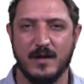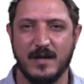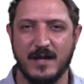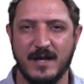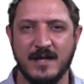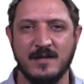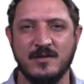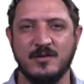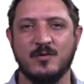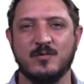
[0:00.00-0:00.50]

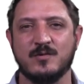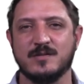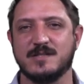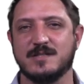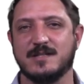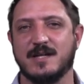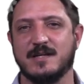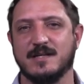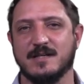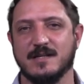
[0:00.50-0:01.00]
In your
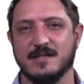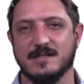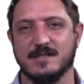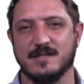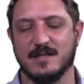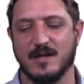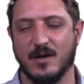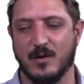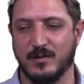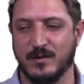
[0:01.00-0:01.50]

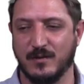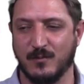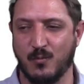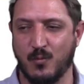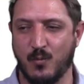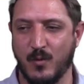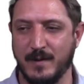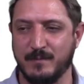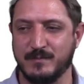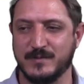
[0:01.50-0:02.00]
studies, the
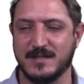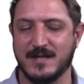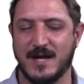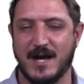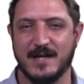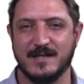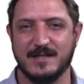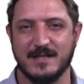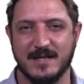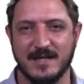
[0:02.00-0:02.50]

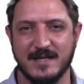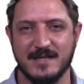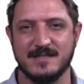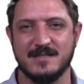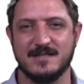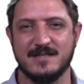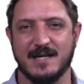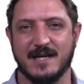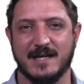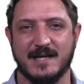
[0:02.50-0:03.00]
website
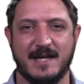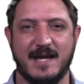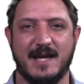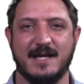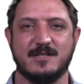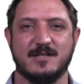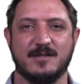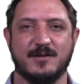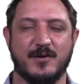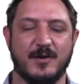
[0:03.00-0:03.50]
is a
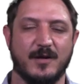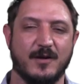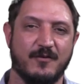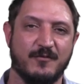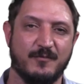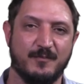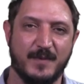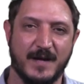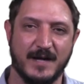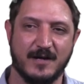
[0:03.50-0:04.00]
category
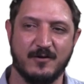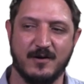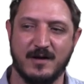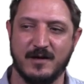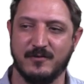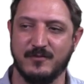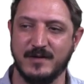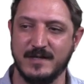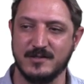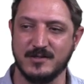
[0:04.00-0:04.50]
of
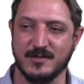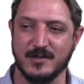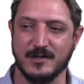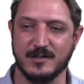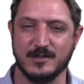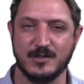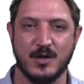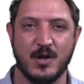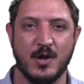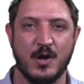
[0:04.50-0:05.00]
background
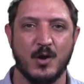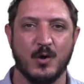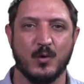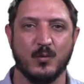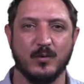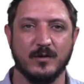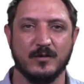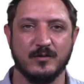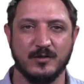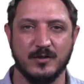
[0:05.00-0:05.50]
research.
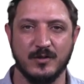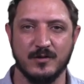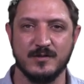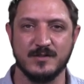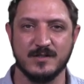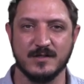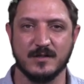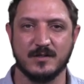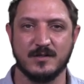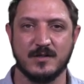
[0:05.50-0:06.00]
We'll
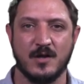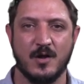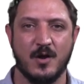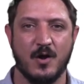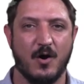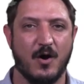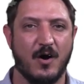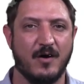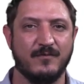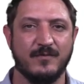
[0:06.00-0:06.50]
use it.
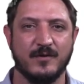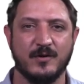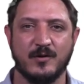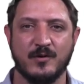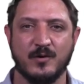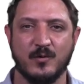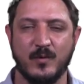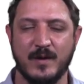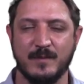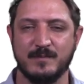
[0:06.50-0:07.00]
Often on
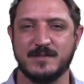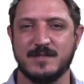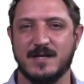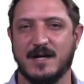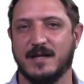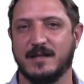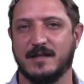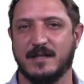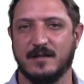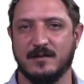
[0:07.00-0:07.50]
a
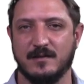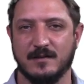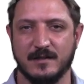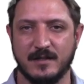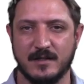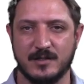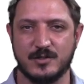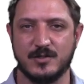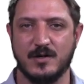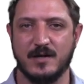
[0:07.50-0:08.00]
website, they'll
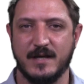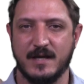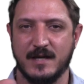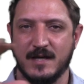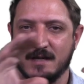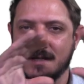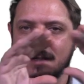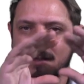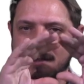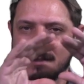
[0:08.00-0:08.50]
literally
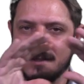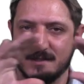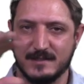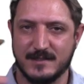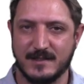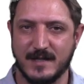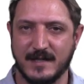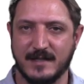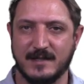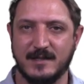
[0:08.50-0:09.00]

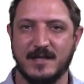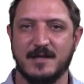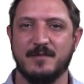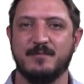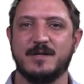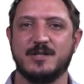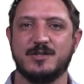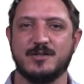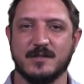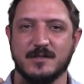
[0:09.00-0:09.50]
state their
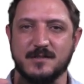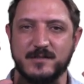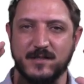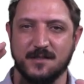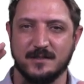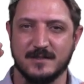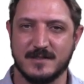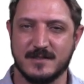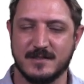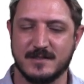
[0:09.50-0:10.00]
missions.
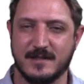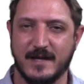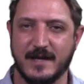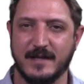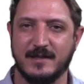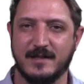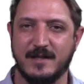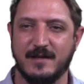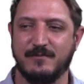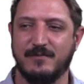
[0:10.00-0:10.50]
They'll
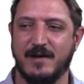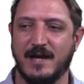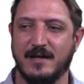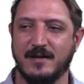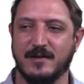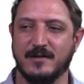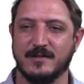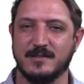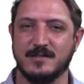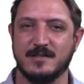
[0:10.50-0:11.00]
state their
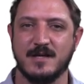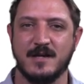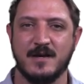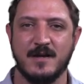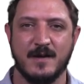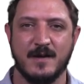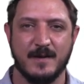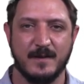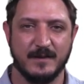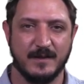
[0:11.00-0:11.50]
values.
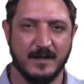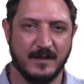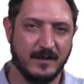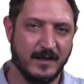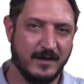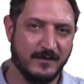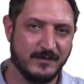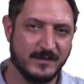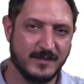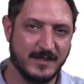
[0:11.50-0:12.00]
They'll
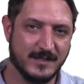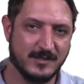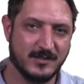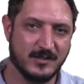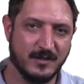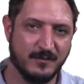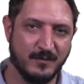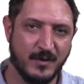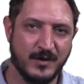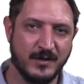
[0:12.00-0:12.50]
have
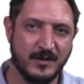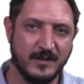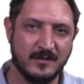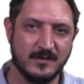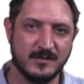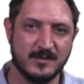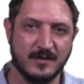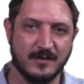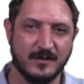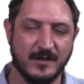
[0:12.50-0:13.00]

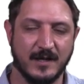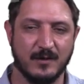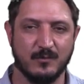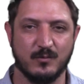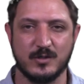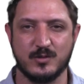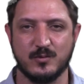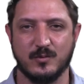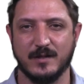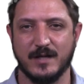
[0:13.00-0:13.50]
testimonials on there
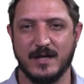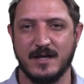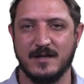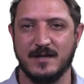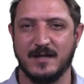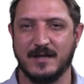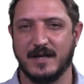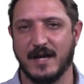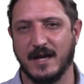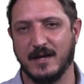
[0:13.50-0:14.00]
which will
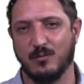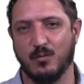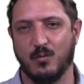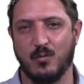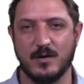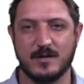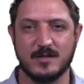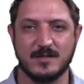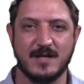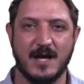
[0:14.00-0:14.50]
indicate
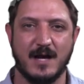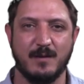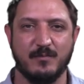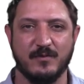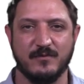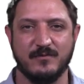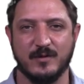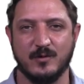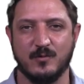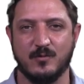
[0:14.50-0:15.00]
what type
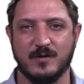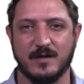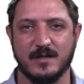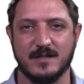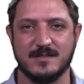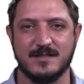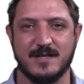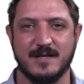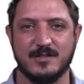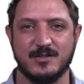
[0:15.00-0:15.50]
of an
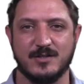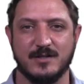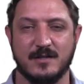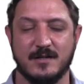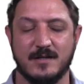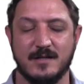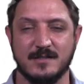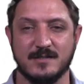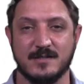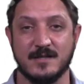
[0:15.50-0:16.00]
organization
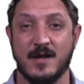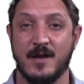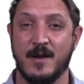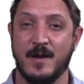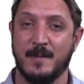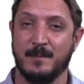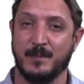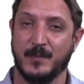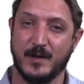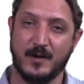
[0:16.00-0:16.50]
it is.
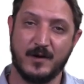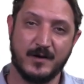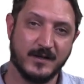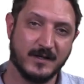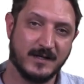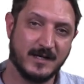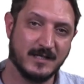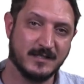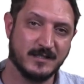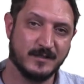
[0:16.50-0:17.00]
Are the
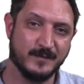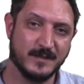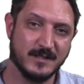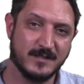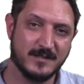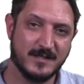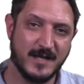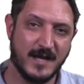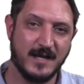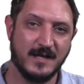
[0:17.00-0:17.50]
customers
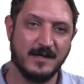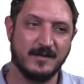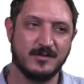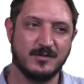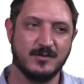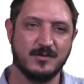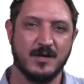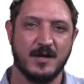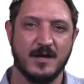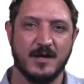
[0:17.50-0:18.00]
saying
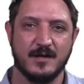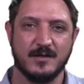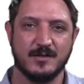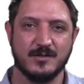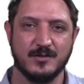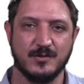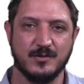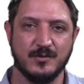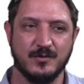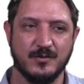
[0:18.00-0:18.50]

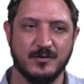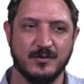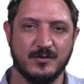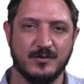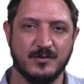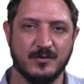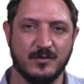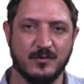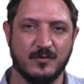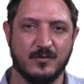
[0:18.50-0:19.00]
to
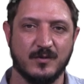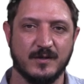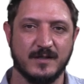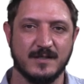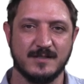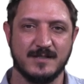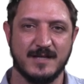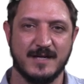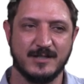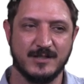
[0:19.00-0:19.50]
the
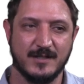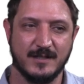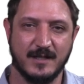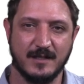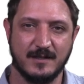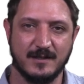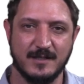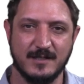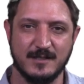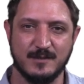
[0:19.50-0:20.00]
organization
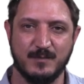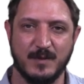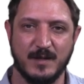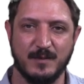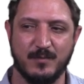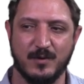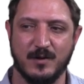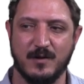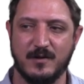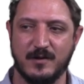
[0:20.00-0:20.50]
that these
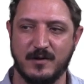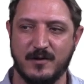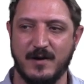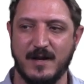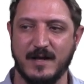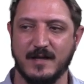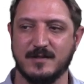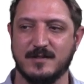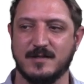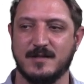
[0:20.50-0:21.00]
people are
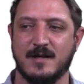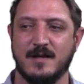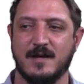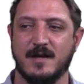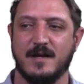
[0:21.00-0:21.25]
great?